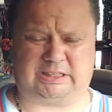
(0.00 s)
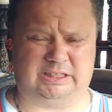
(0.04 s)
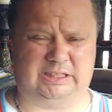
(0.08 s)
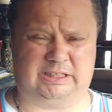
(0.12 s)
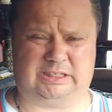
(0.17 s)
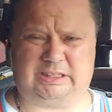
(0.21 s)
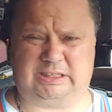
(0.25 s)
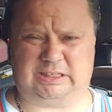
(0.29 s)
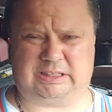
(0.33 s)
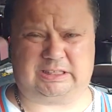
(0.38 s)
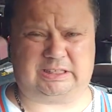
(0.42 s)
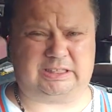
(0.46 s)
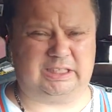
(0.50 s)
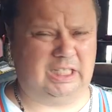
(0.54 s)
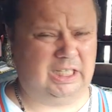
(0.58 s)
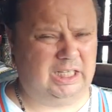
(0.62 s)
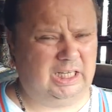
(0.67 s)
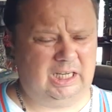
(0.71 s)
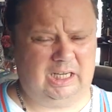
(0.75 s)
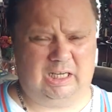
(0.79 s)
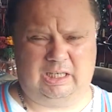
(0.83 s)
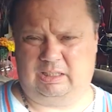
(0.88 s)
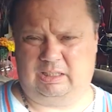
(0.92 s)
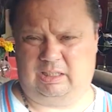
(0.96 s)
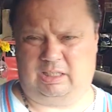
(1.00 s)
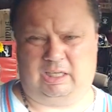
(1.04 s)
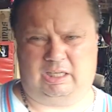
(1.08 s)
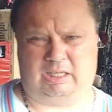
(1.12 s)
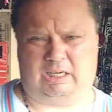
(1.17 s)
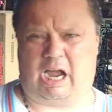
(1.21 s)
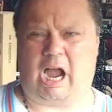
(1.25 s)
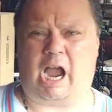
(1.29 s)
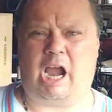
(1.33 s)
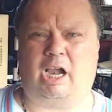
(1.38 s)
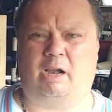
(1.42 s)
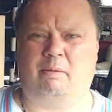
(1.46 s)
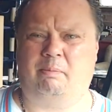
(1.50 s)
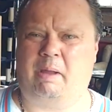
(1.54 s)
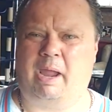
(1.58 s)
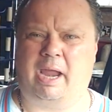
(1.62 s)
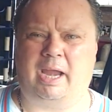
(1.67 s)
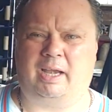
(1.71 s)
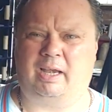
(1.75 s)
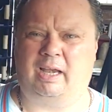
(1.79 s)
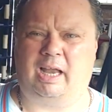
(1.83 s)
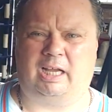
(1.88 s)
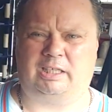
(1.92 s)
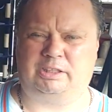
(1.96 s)
Since this Iron
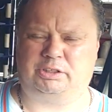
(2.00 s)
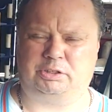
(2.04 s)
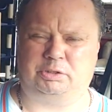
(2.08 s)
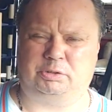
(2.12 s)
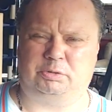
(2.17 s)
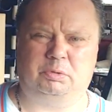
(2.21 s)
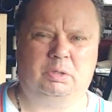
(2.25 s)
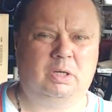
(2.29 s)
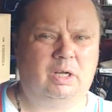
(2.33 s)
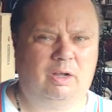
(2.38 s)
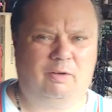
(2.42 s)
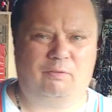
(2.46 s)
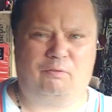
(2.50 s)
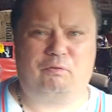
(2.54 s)
Maiden has you